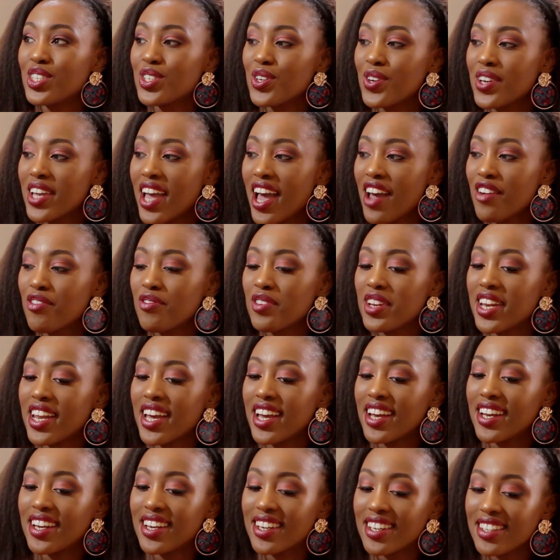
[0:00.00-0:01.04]
so yeah, I feel
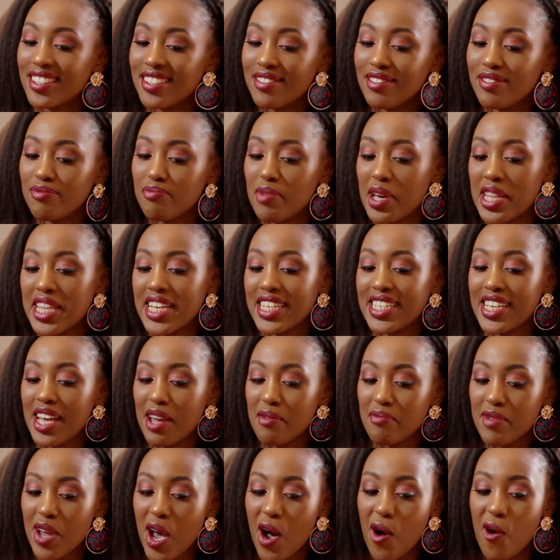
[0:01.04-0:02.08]
like by the
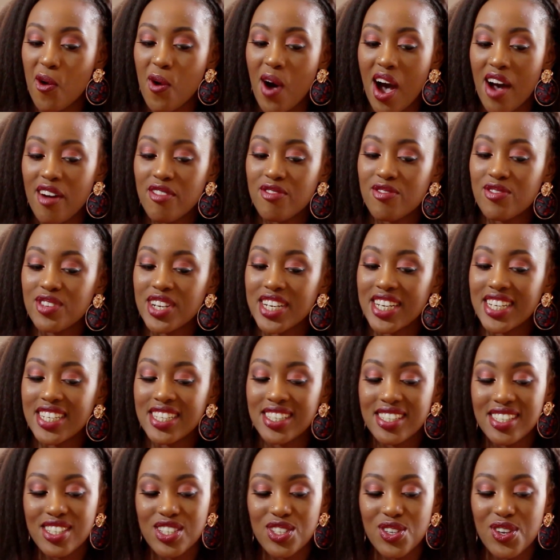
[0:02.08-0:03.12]
time now I've
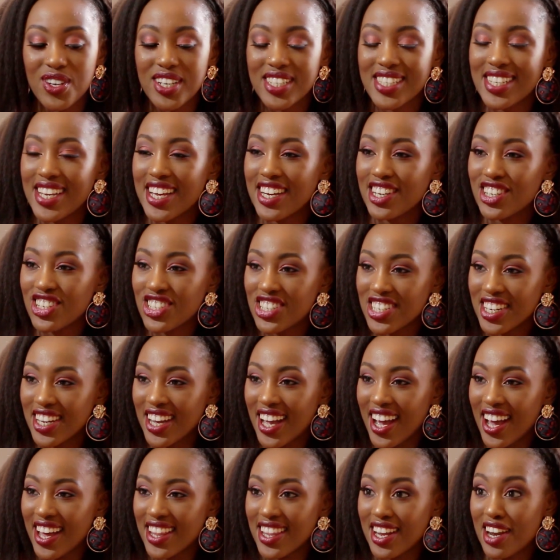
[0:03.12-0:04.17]
released songs like
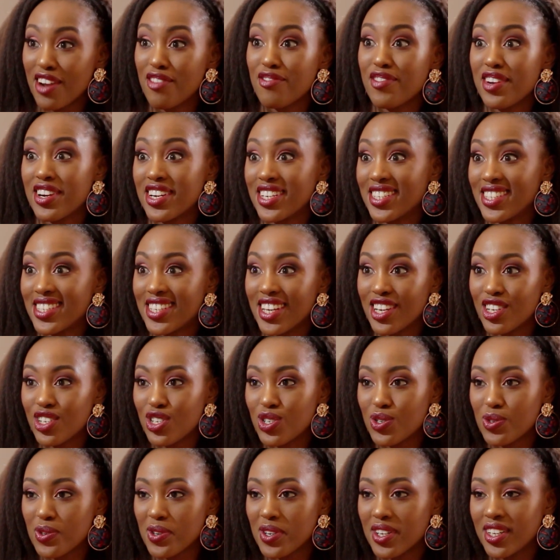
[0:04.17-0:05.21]
Shika that are very
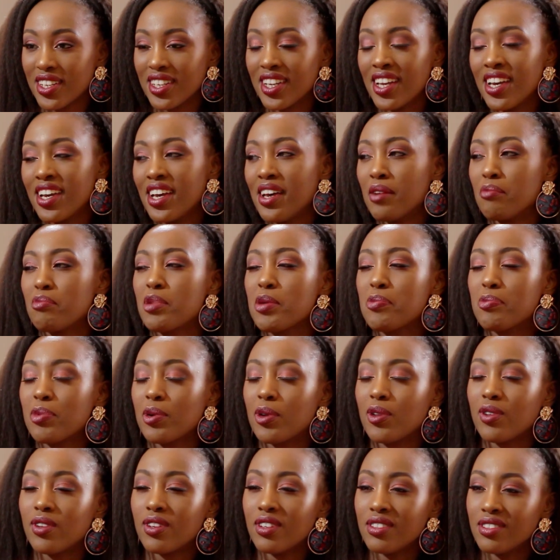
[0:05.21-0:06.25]
sensual,
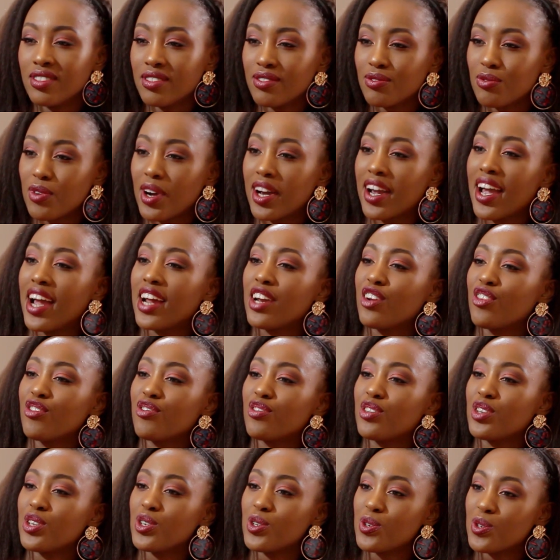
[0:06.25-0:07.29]
people were kind
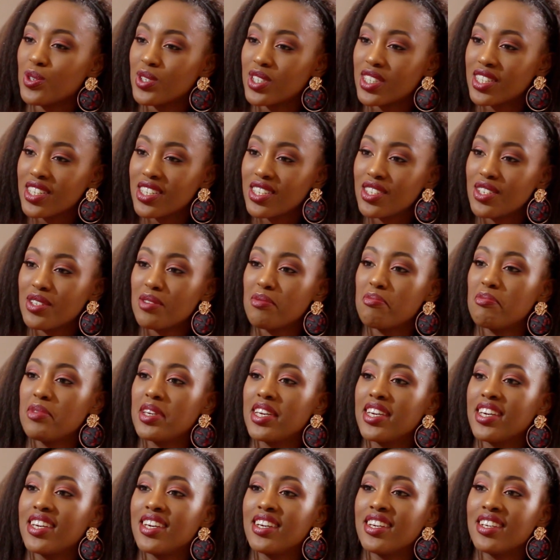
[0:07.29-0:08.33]
of used to
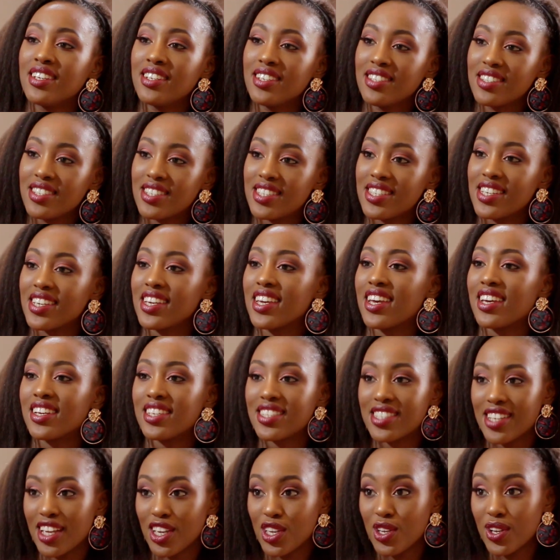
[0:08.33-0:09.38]
me singing
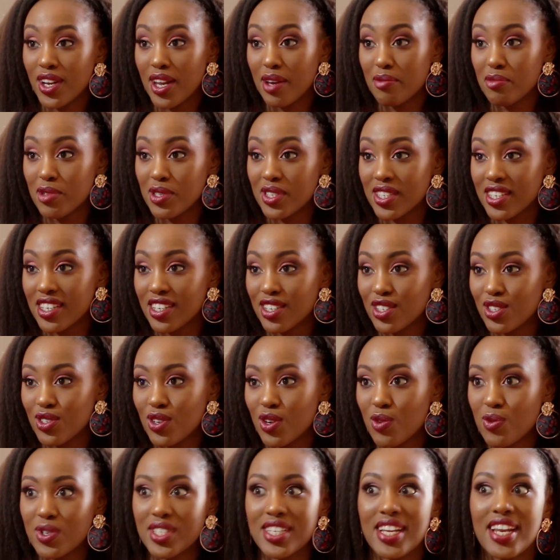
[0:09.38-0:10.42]
secular music. So
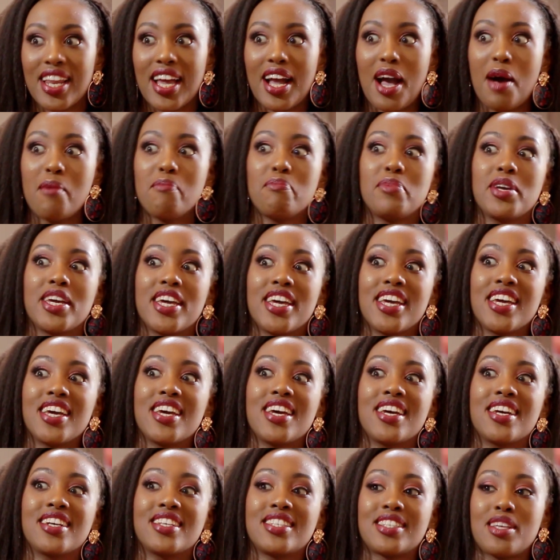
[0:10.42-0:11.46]
it wasn't like a
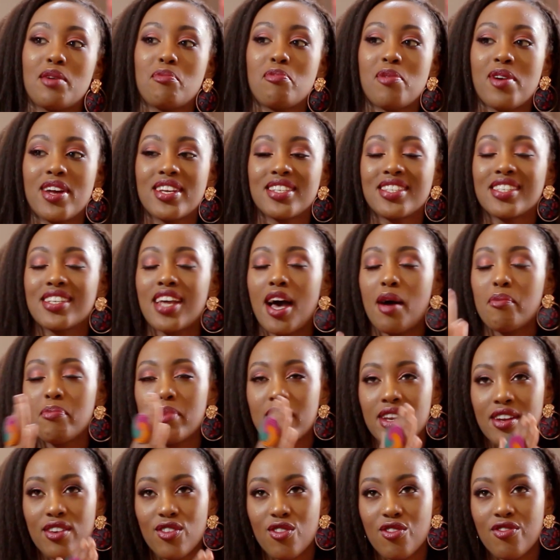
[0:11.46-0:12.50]
big surprise. It
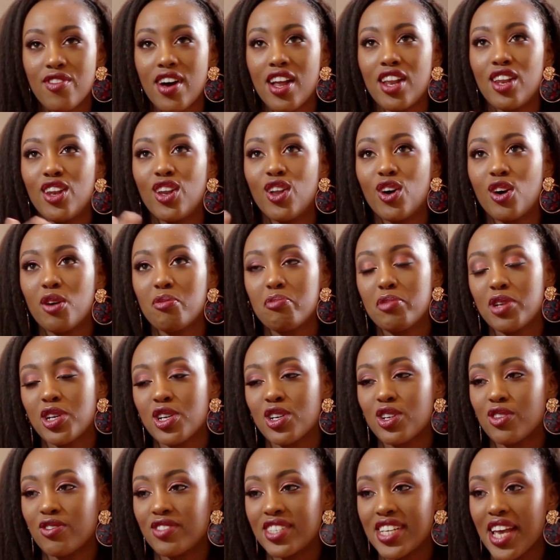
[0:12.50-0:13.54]
happened over a long
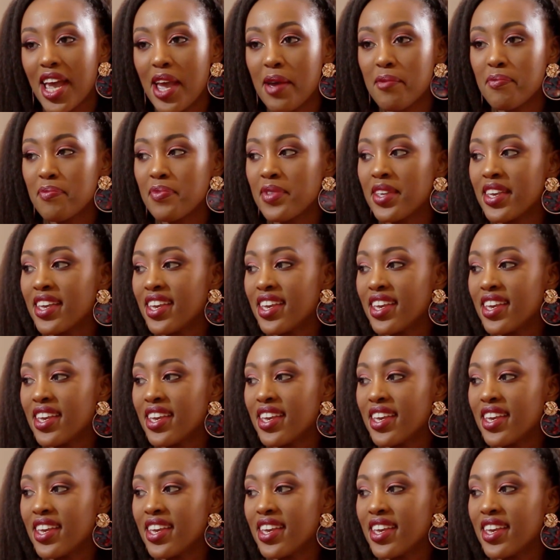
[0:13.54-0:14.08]
period of time.